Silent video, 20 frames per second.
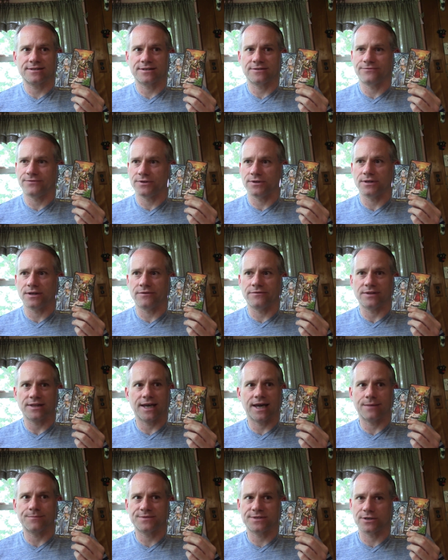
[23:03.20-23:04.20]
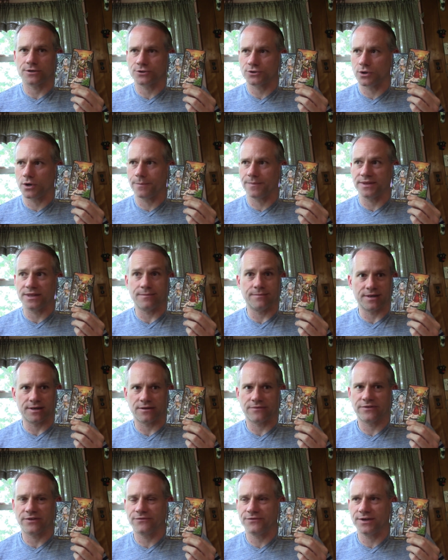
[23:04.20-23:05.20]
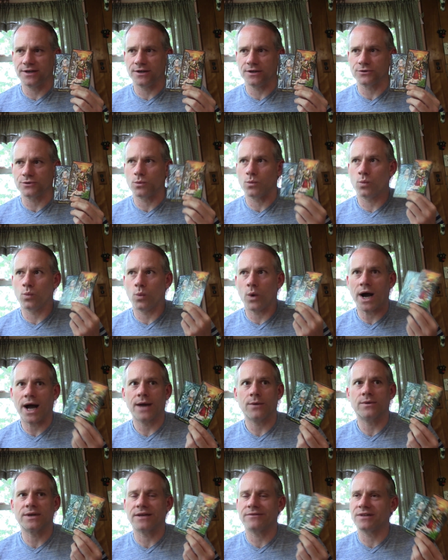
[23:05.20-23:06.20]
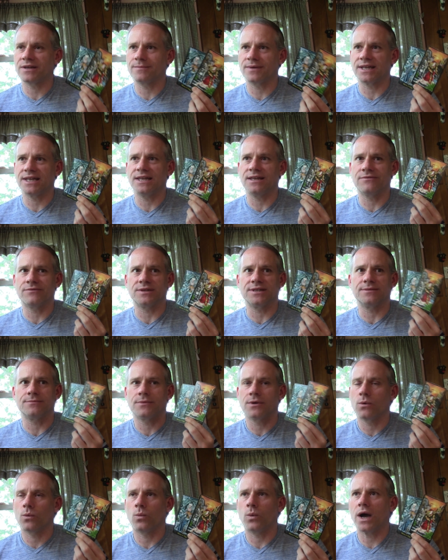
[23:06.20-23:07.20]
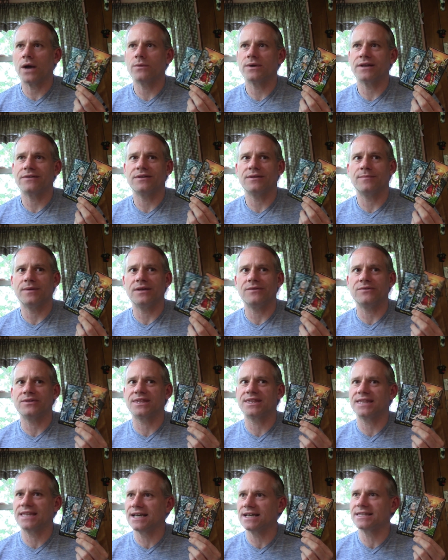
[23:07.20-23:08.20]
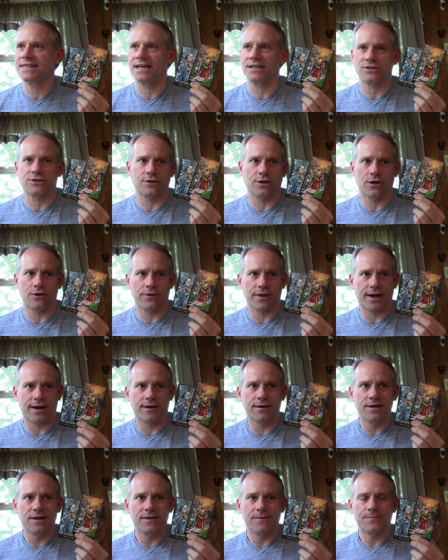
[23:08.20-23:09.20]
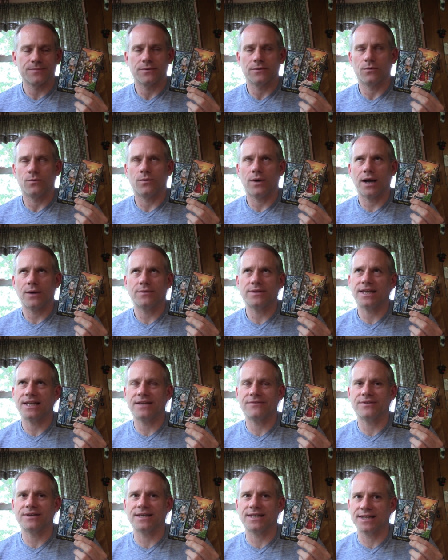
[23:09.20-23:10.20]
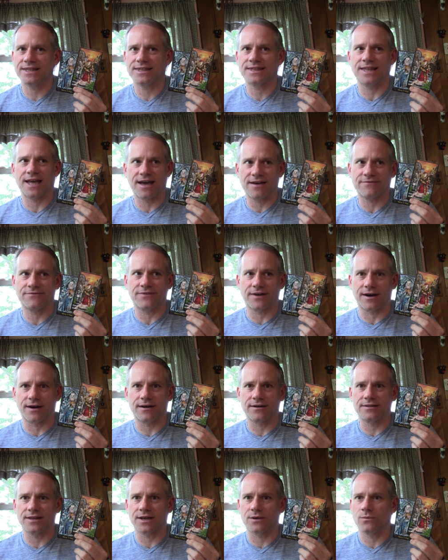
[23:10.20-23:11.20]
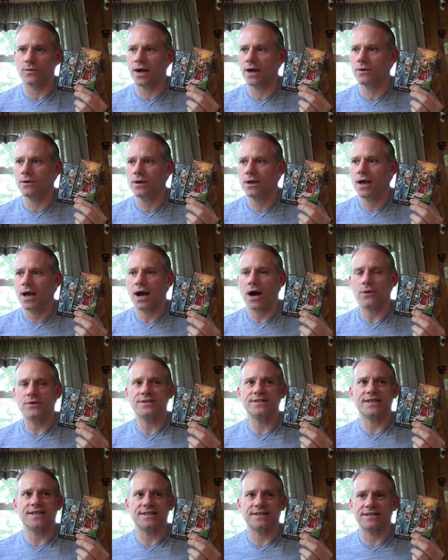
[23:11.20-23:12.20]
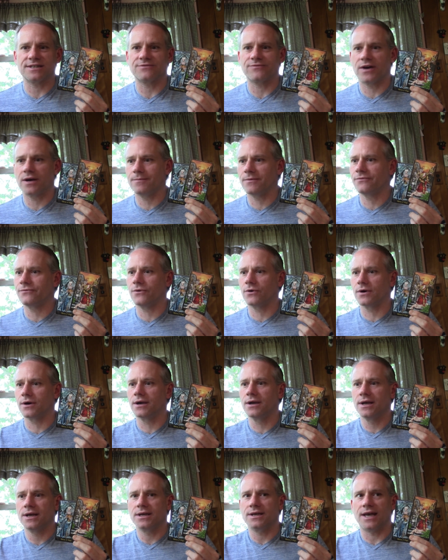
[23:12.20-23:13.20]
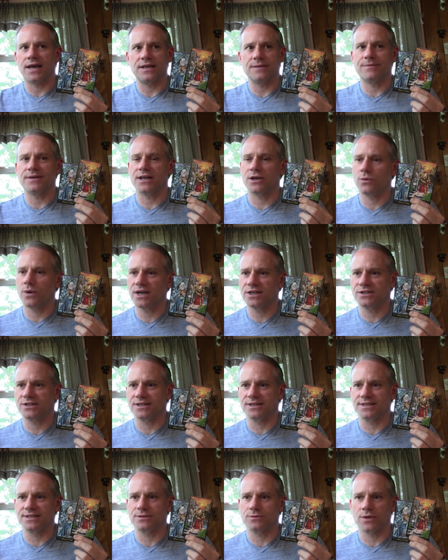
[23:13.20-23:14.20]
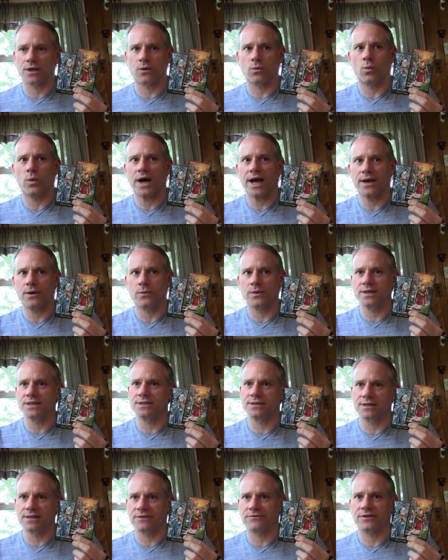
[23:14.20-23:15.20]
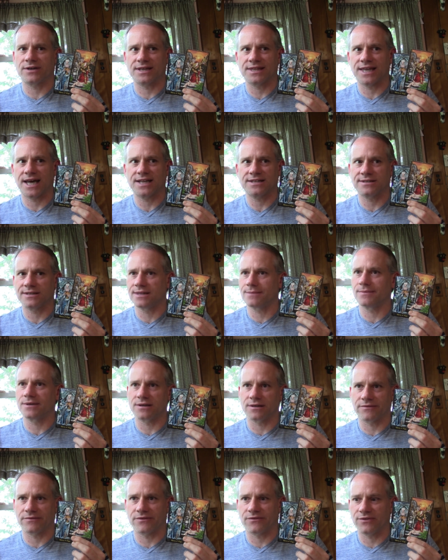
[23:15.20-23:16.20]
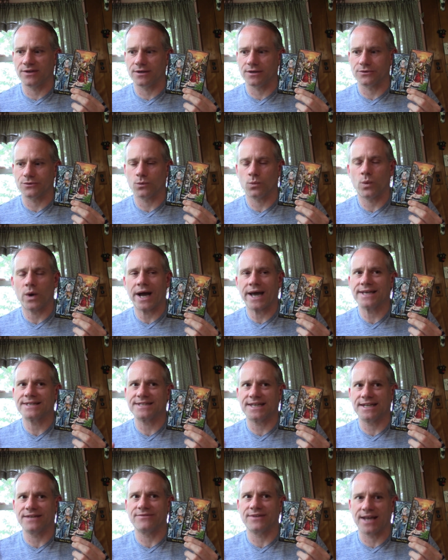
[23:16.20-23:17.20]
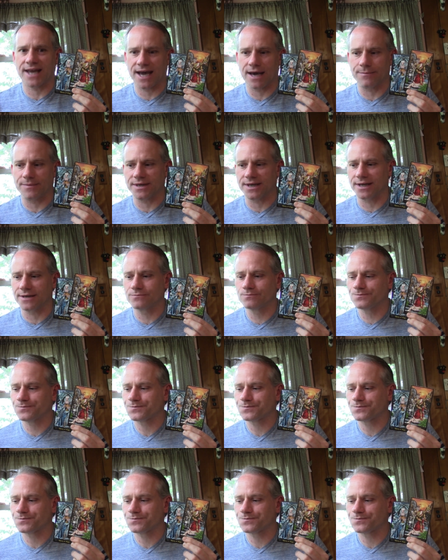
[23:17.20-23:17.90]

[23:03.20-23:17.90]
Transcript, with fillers: full of lamps show up in the middle of the field. Why would anybody even why would anybody even think that should go there? Why would that even get that far? Like why how does it get this far before anybody questions like why are we delivering that to the middle of a field? Why is that even happening?